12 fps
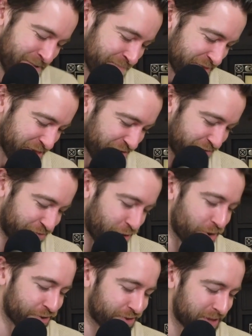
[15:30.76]
The
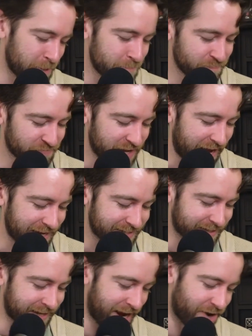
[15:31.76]
fourth had
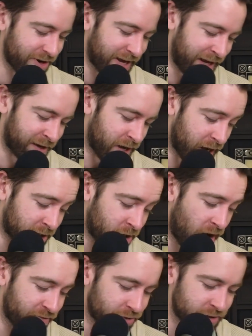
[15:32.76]
to carry in a
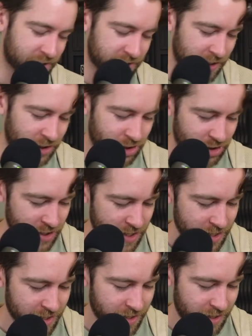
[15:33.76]
covered dish,
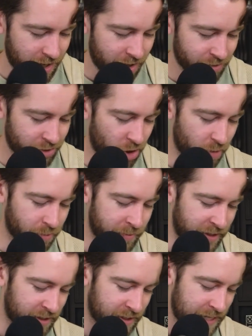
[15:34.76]
and the
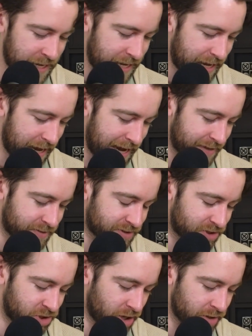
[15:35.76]
nobleman asked
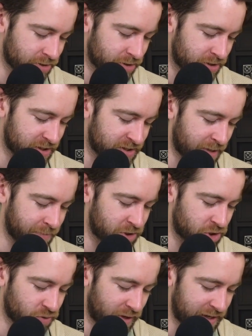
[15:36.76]
the doctor to
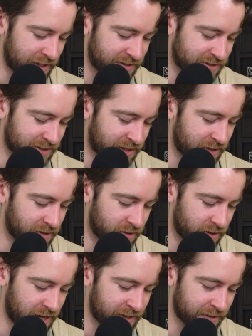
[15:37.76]
demonstrate his
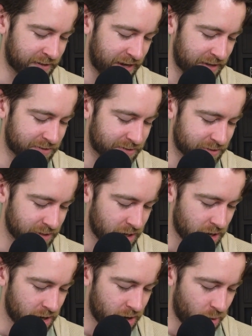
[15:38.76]
skill and guess
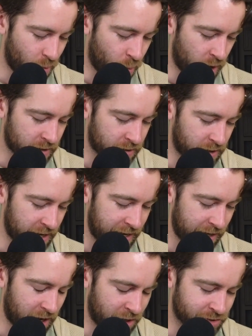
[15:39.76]
what
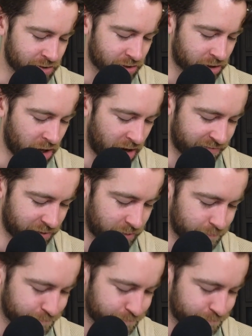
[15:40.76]
lay under the cover.